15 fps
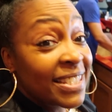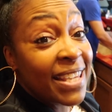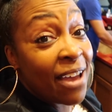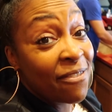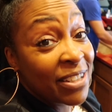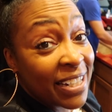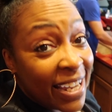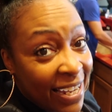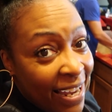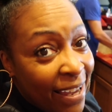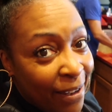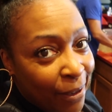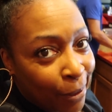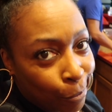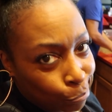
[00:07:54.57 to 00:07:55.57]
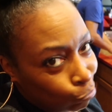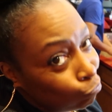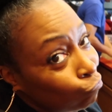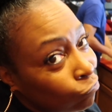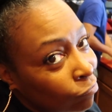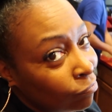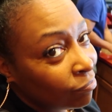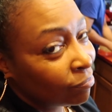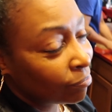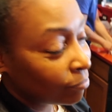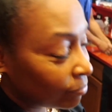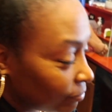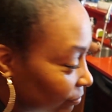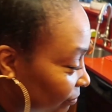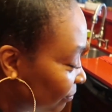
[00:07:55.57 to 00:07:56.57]
7 a.m.
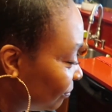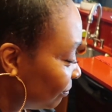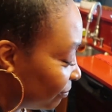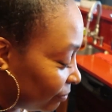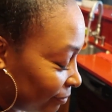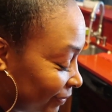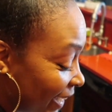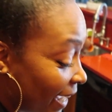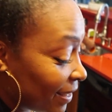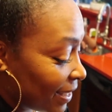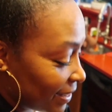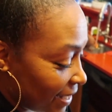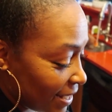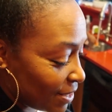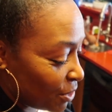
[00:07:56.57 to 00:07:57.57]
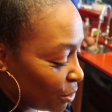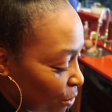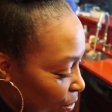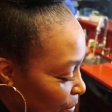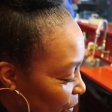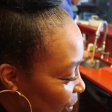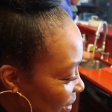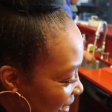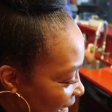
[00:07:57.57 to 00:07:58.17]
Y'all think that's doable?